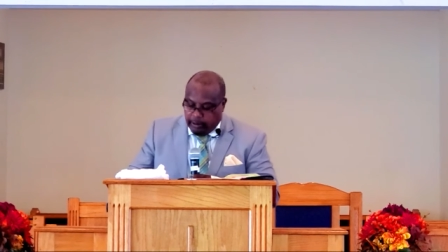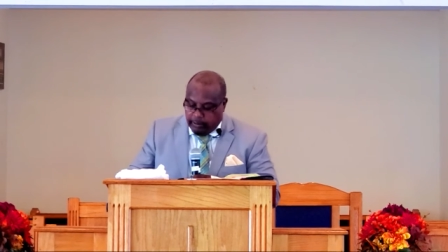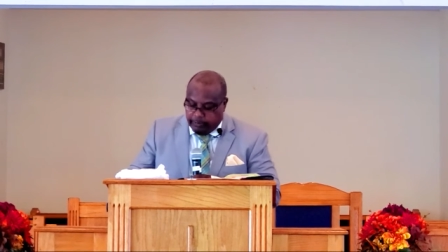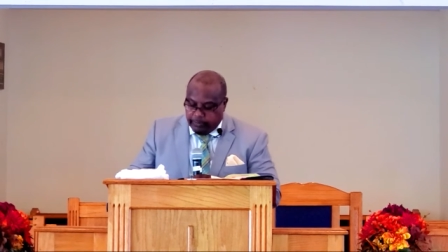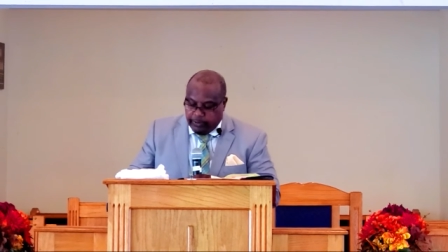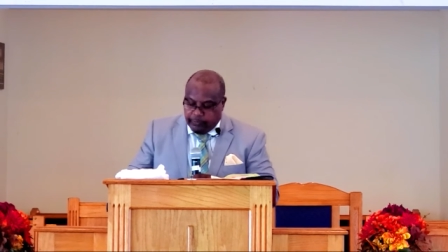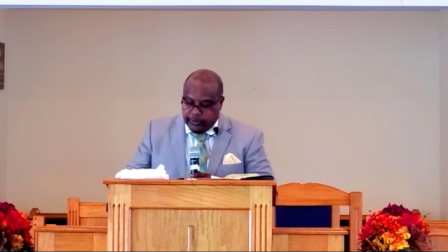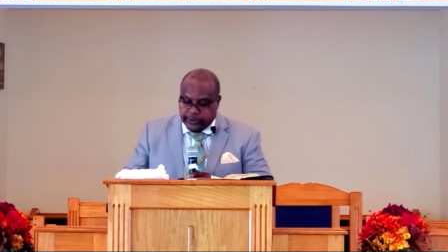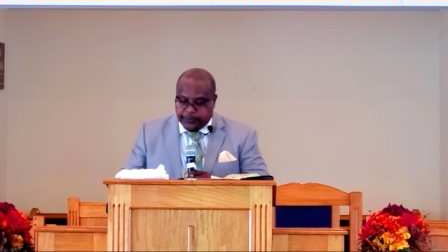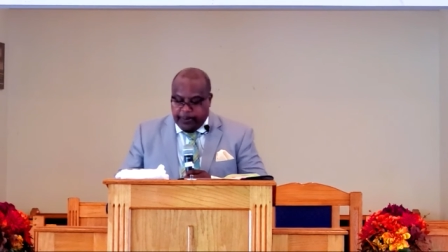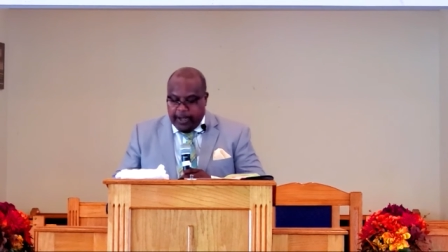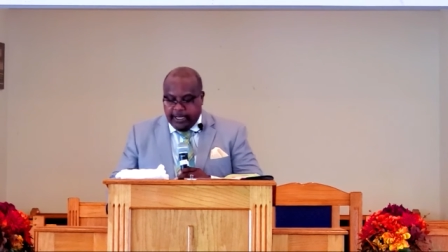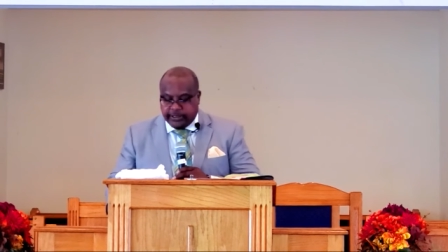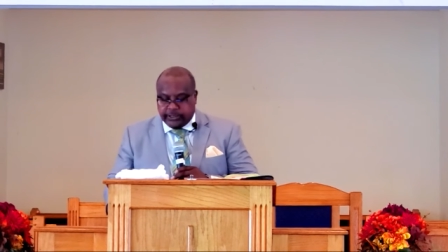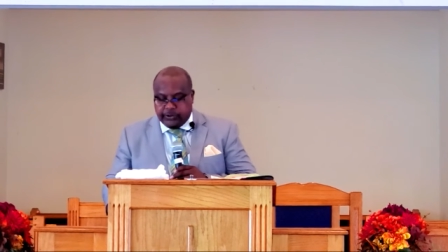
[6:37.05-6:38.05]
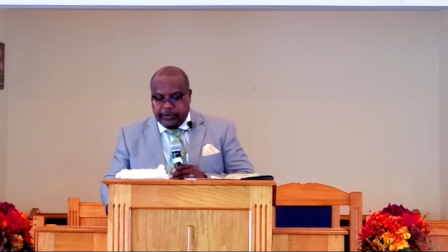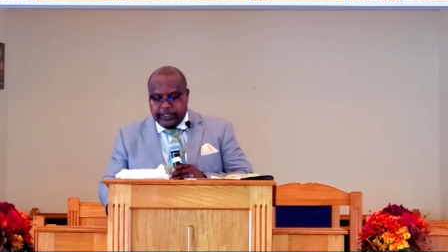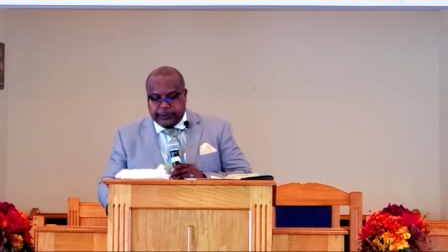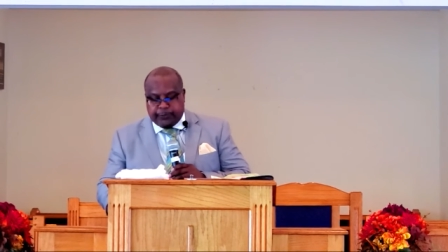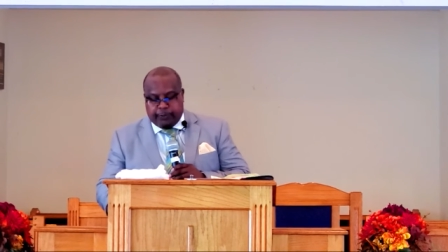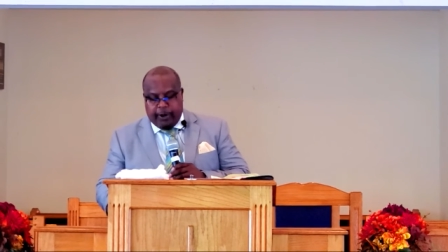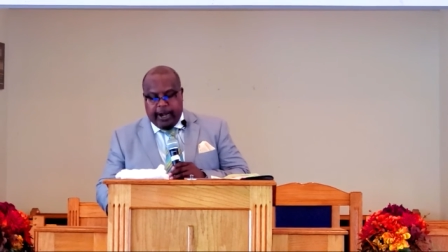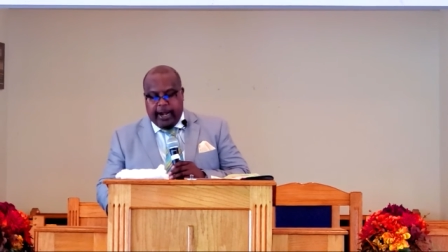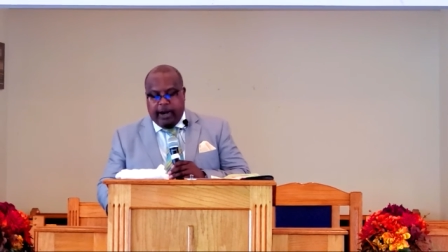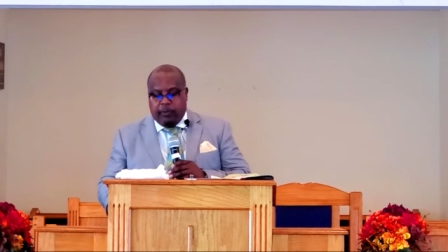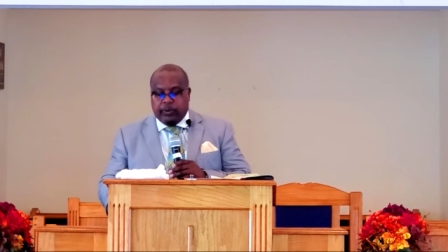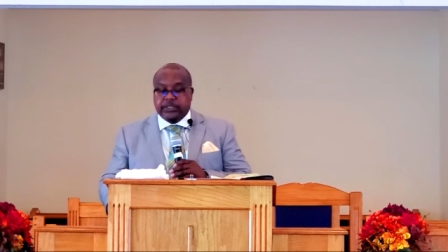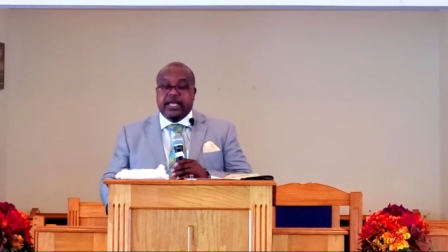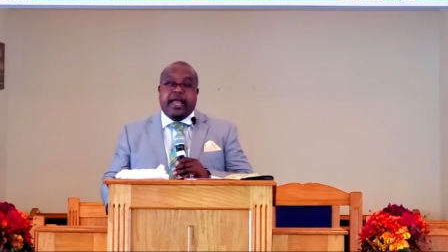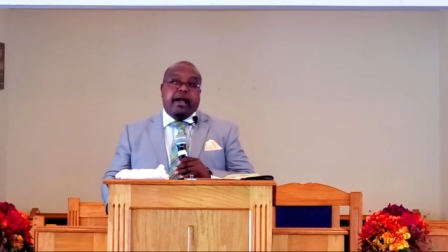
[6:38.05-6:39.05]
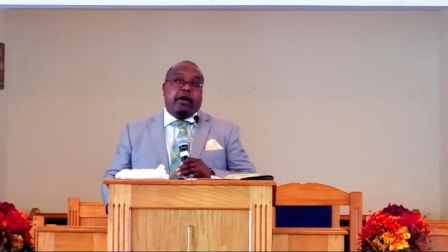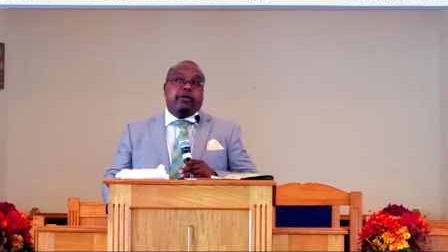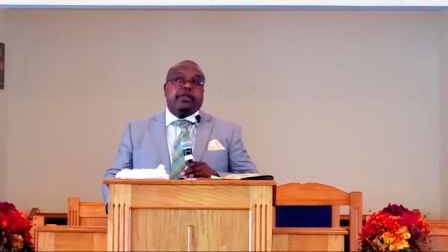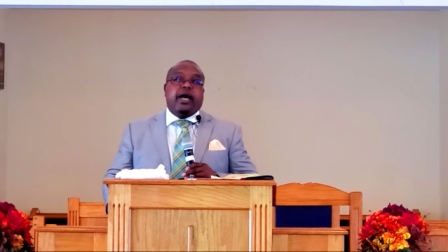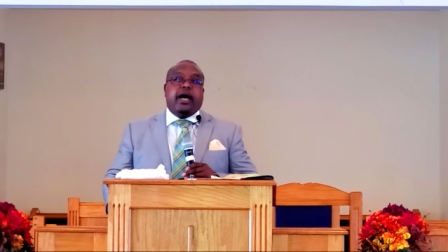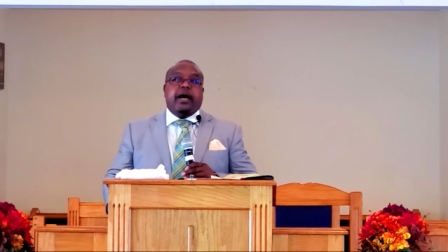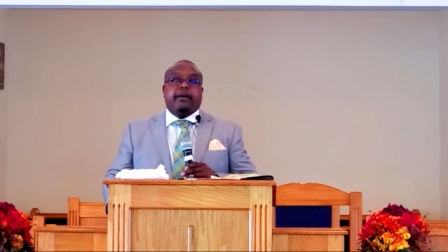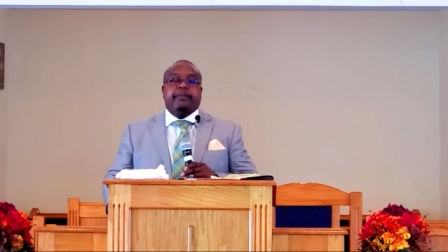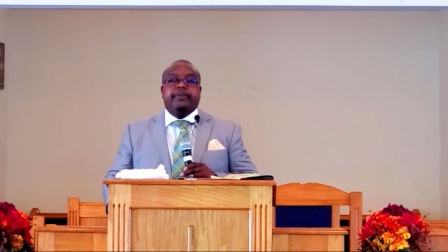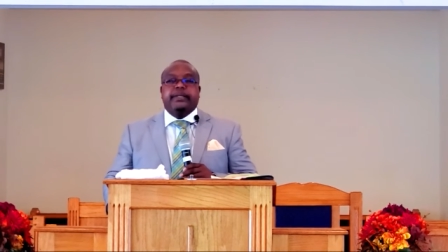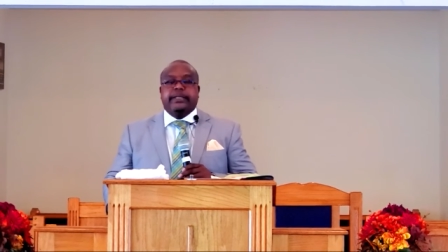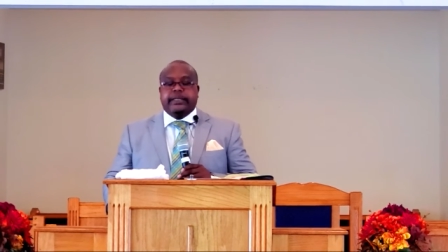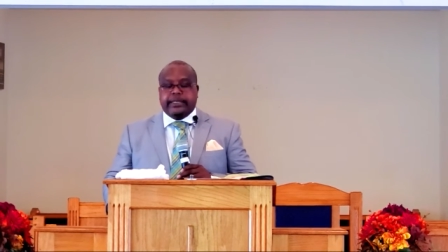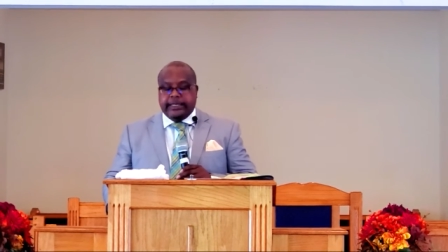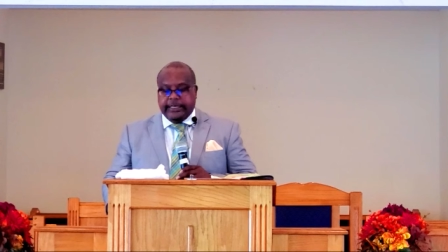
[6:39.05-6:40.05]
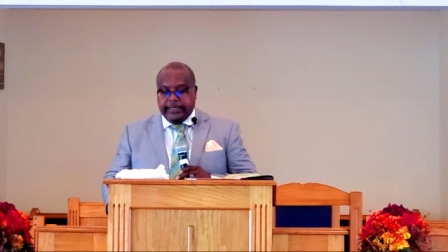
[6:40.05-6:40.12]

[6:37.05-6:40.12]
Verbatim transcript: The response to his prayer was held up